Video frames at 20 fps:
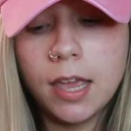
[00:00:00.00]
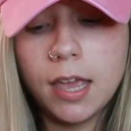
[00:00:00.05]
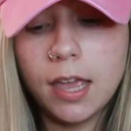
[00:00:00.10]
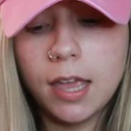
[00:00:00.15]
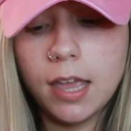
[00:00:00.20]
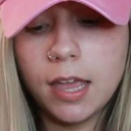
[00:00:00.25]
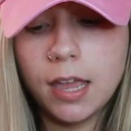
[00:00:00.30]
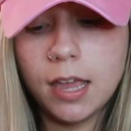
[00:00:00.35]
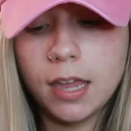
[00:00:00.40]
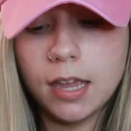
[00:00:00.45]

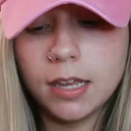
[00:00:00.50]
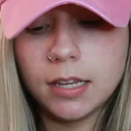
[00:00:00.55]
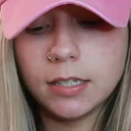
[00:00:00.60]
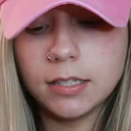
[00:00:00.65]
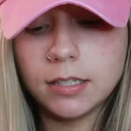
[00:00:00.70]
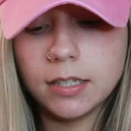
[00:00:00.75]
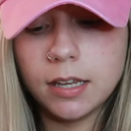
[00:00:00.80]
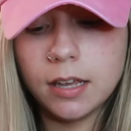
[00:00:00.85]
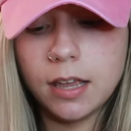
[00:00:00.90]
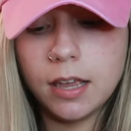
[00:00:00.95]

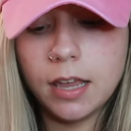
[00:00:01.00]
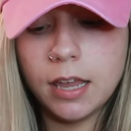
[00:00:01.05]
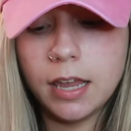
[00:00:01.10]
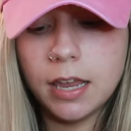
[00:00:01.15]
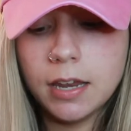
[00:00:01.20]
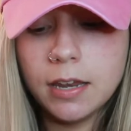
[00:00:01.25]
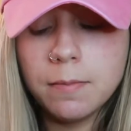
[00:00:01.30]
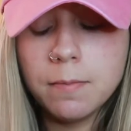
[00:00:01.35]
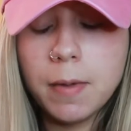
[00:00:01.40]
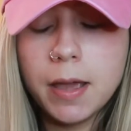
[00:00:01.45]
And
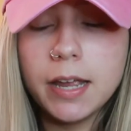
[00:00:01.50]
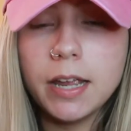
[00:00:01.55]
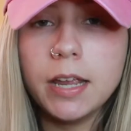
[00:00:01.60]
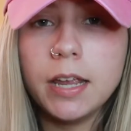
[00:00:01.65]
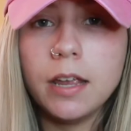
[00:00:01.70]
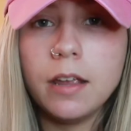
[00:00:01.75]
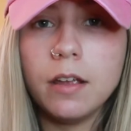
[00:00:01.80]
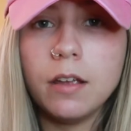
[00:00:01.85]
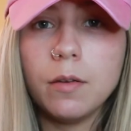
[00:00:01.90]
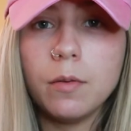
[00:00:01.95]
in
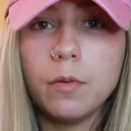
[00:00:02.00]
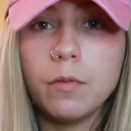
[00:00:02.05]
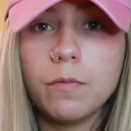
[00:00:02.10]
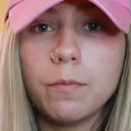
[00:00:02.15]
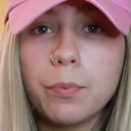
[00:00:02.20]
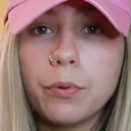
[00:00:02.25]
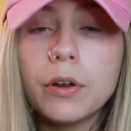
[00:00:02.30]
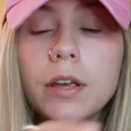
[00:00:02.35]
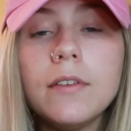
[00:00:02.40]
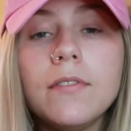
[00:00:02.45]
my
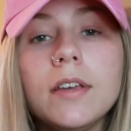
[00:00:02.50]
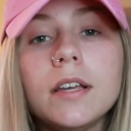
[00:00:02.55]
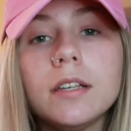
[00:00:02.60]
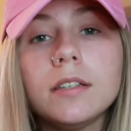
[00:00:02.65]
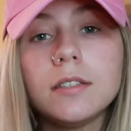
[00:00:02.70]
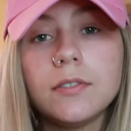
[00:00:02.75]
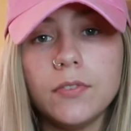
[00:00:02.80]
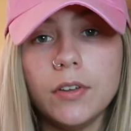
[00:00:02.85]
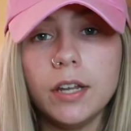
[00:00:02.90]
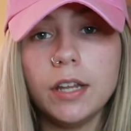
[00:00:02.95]

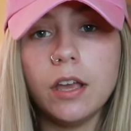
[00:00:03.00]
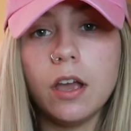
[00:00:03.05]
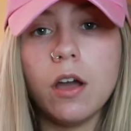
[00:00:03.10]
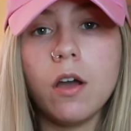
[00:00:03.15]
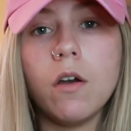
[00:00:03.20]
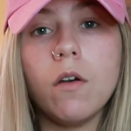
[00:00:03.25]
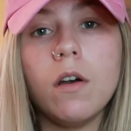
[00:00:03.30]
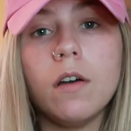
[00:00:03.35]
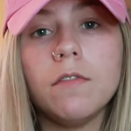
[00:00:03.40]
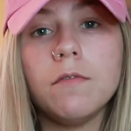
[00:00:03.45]
previous
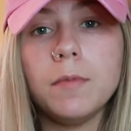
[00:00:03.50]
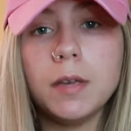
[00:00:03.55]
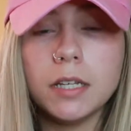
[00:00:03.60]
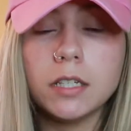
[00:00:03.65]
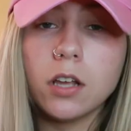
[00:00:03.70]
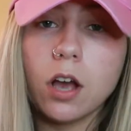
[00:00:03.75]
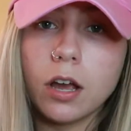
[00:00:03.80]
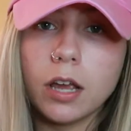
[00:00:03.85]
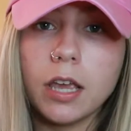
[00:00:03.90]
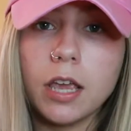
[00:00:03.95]
video of me
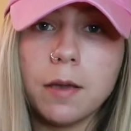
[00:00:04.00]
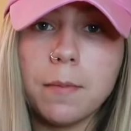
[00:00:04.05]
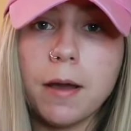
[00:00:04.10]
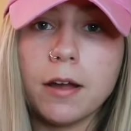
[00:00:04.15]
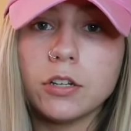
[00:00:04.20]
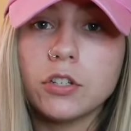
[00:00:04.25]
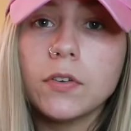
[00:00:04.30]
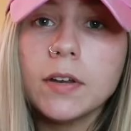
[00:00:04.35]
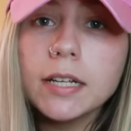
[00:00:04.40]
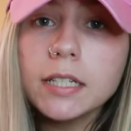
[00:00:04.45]
talking
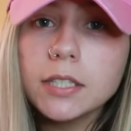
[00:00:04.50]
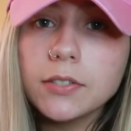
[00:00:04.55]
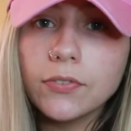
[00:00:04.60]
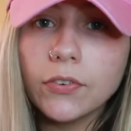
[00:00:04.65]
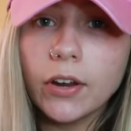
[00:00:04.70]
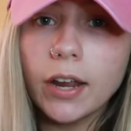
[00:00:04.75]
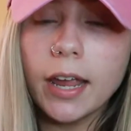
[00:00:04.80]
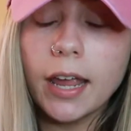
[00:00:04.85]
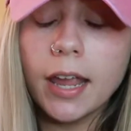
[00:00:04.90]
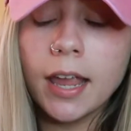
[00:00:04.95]
about
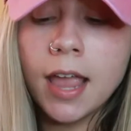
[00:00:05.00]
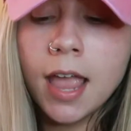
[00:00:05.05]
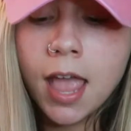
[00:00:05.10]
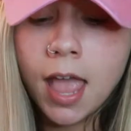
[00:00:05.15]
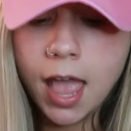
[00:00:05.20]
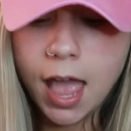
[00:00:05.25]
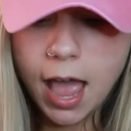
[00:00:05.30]
transferring,